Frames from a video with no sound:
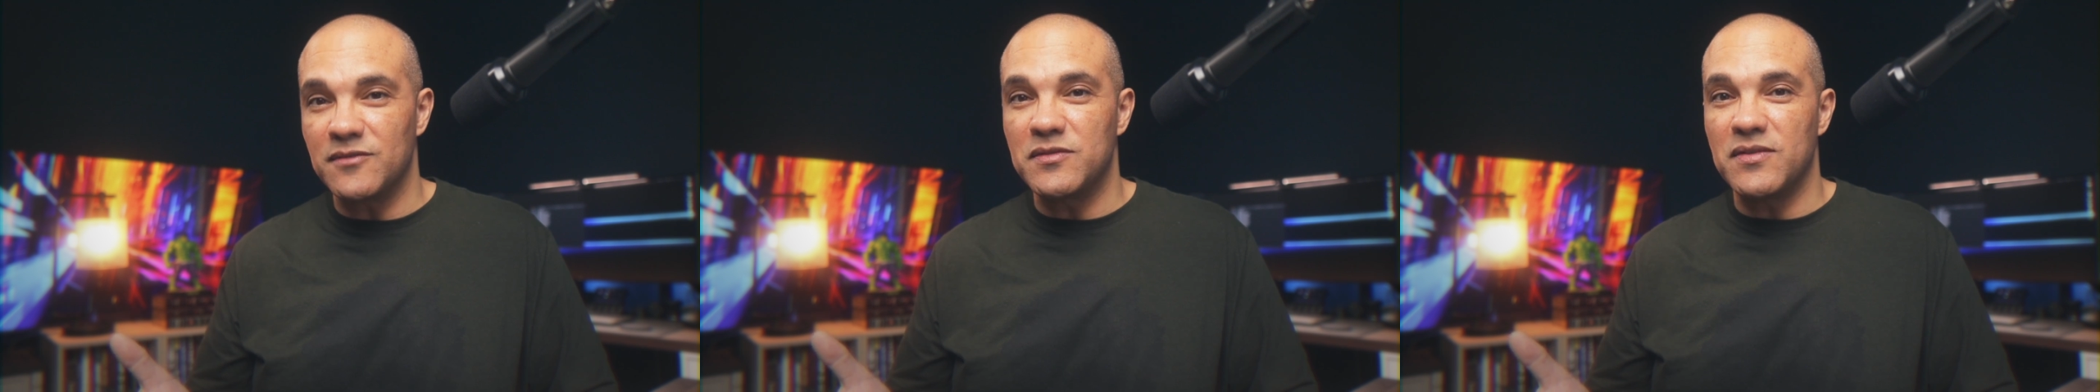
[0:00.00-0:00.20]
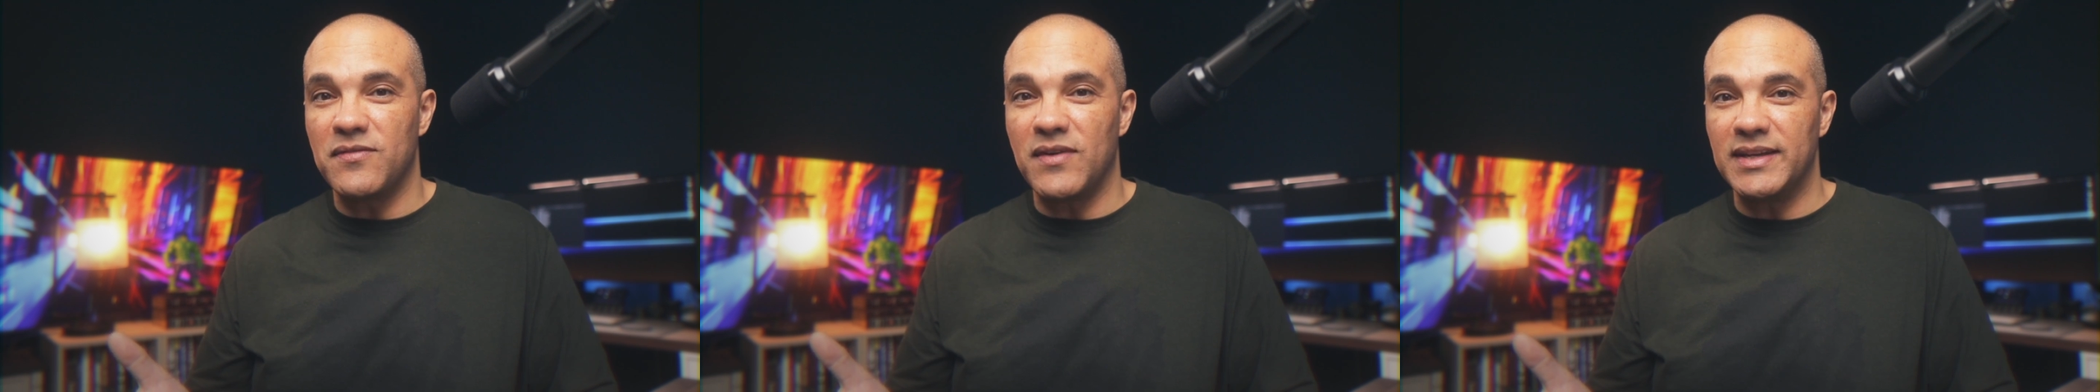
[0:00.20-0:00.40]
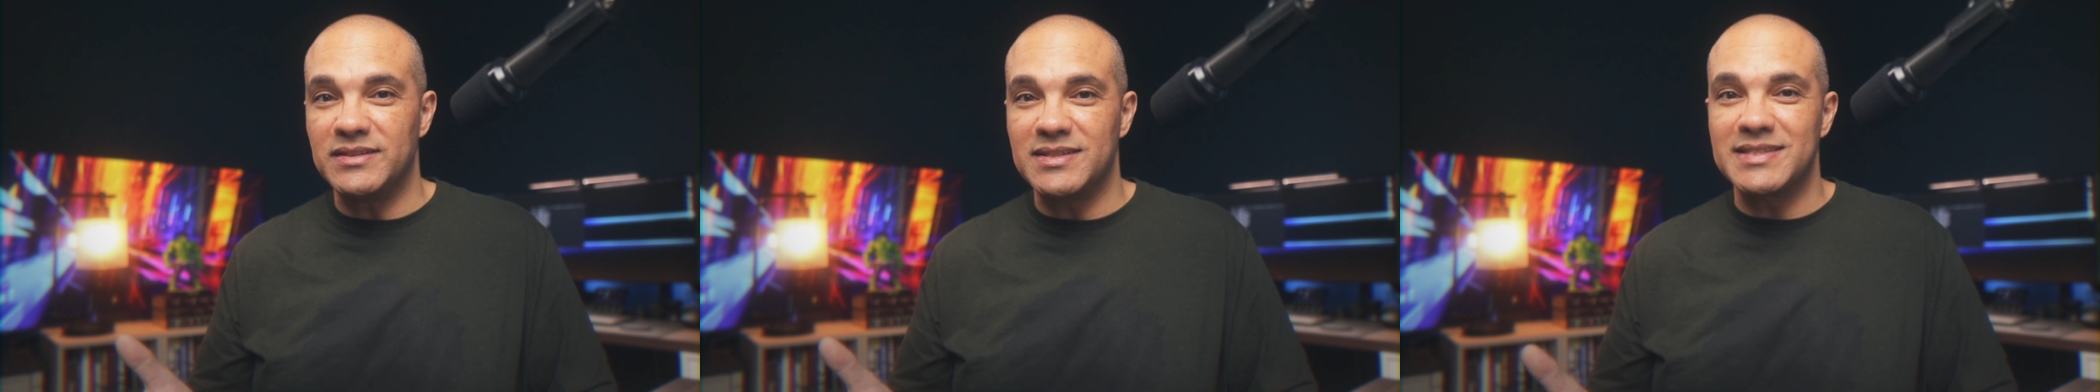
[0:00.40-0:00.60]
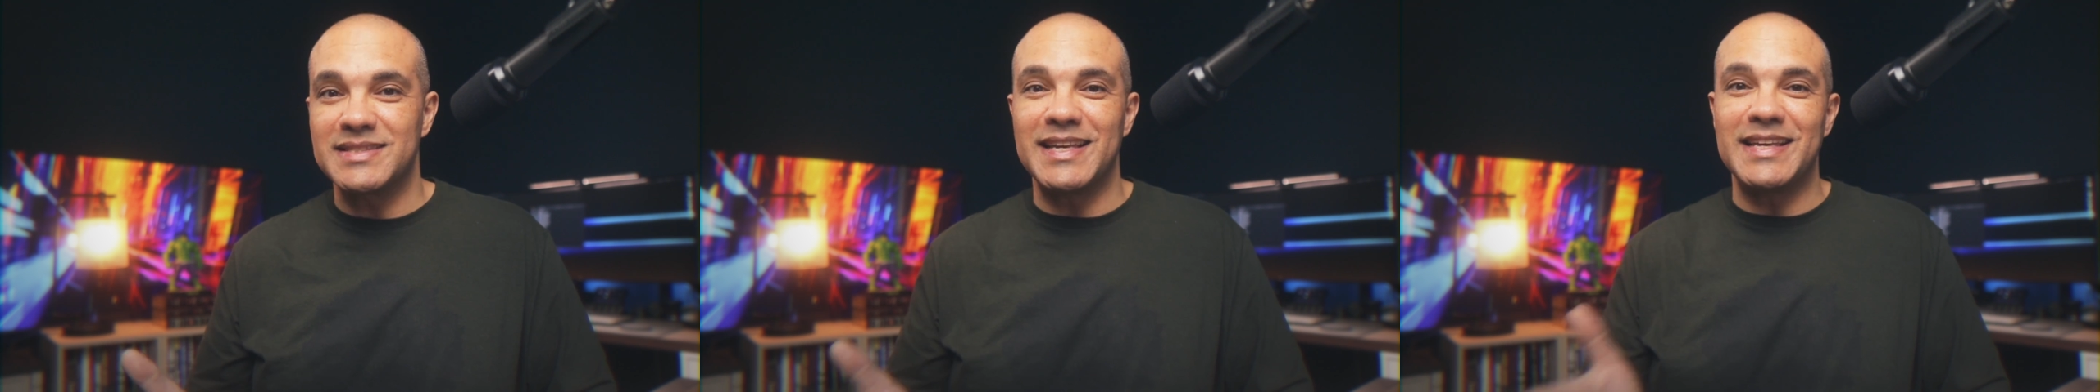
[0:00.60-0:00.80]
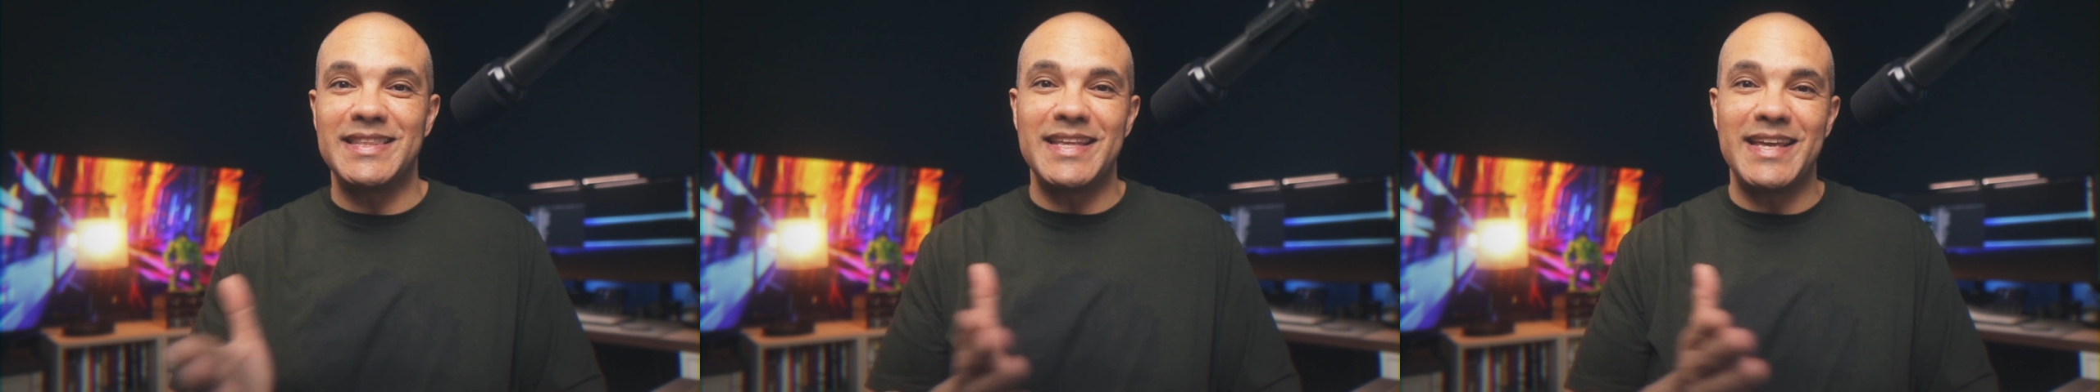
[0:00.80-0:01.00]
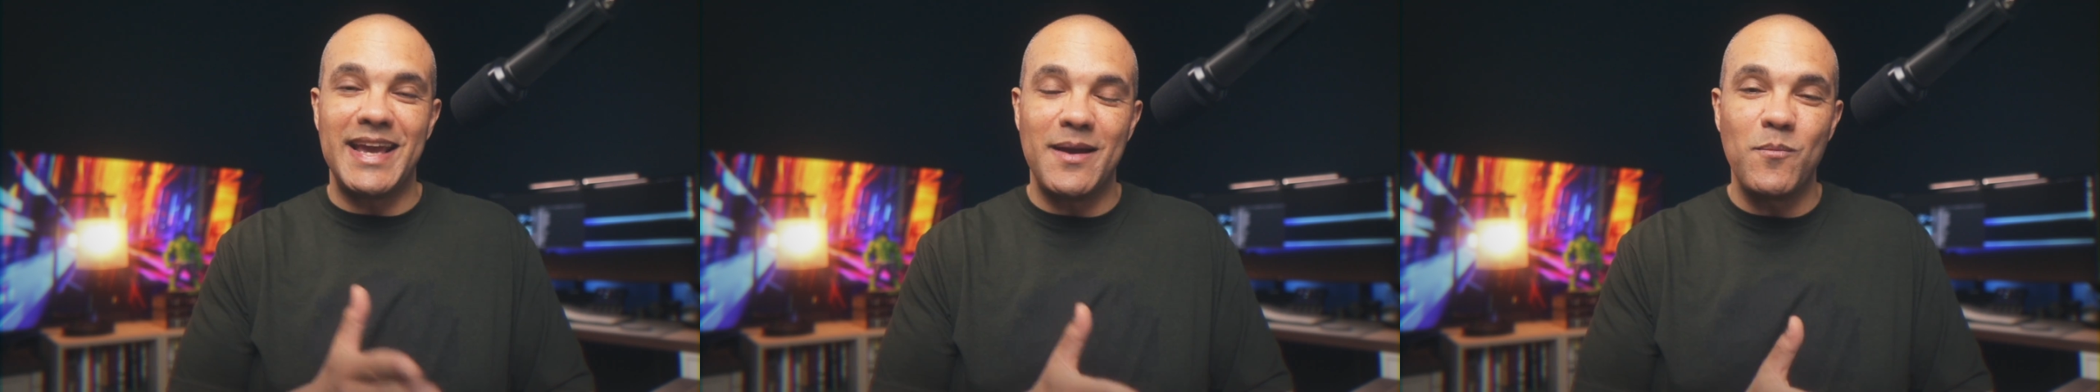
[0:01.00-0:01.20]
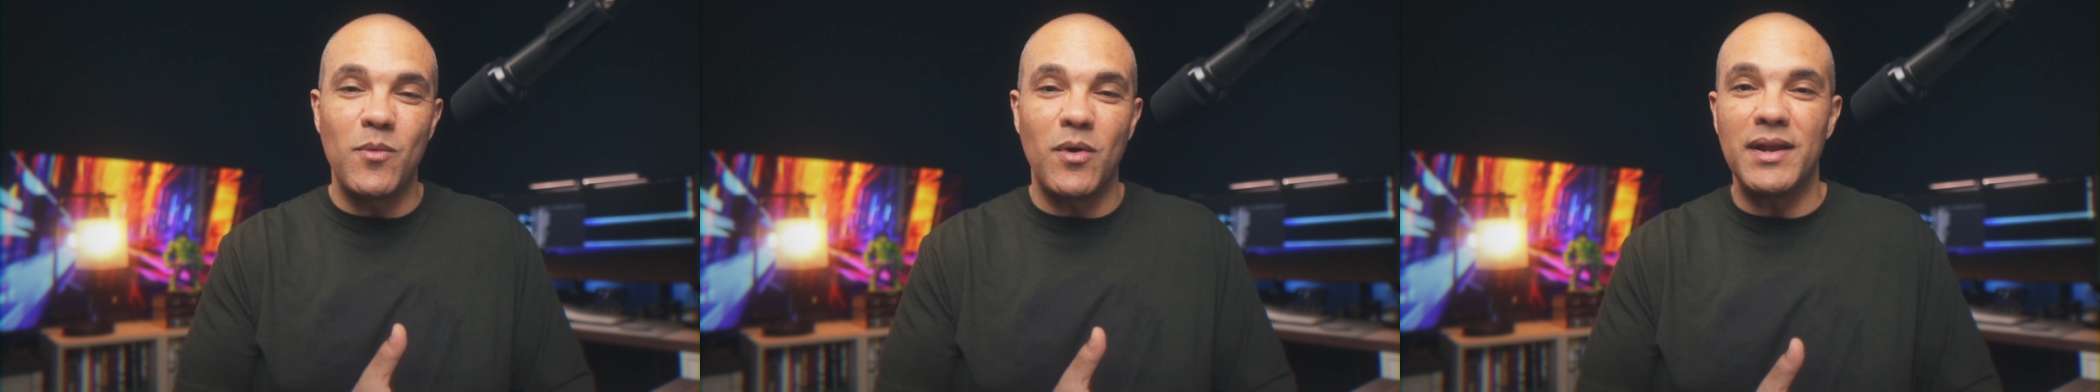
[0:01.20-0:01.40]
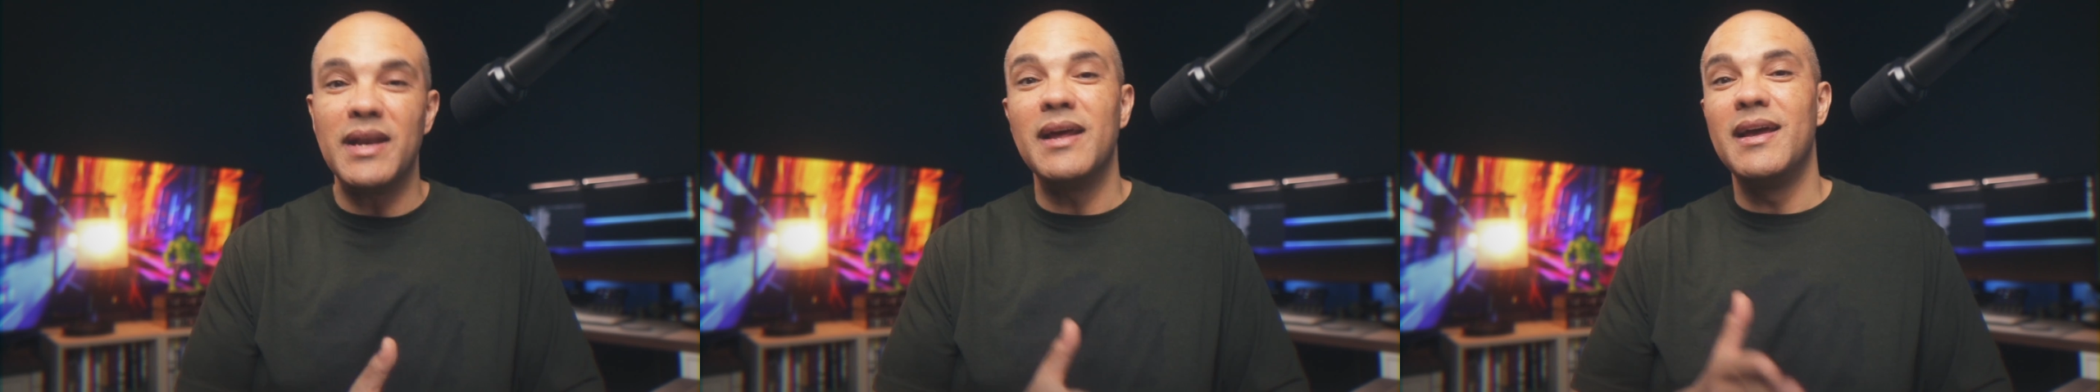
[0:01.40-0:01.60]
devices like the
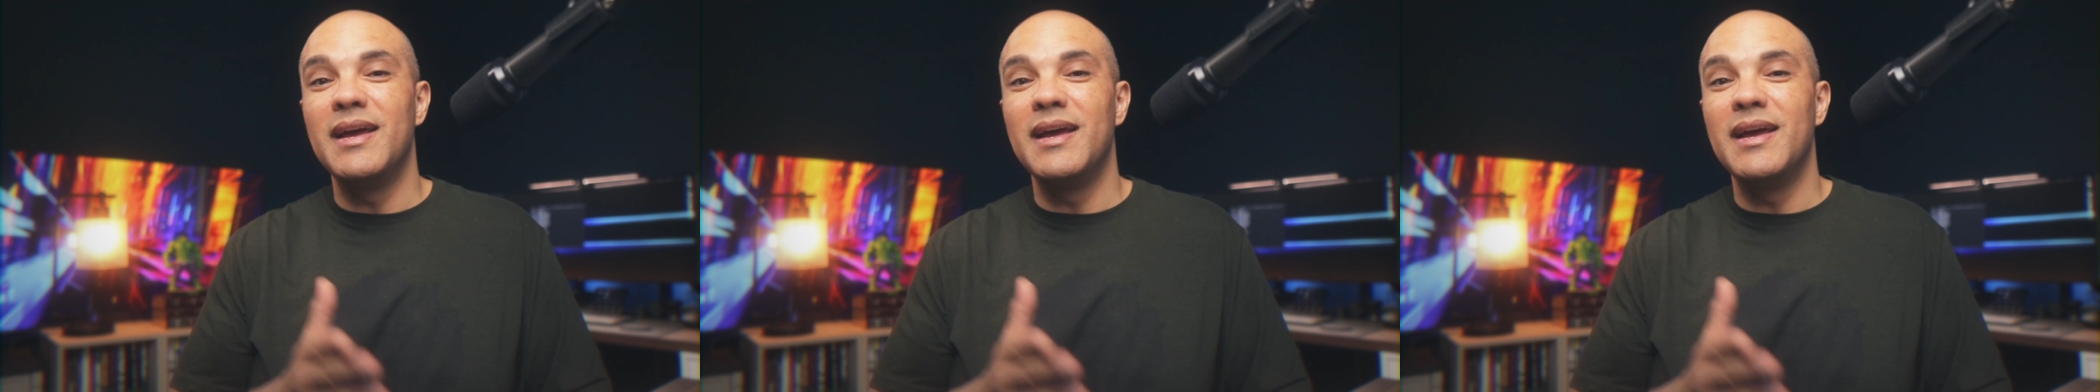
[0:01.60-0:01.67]
M1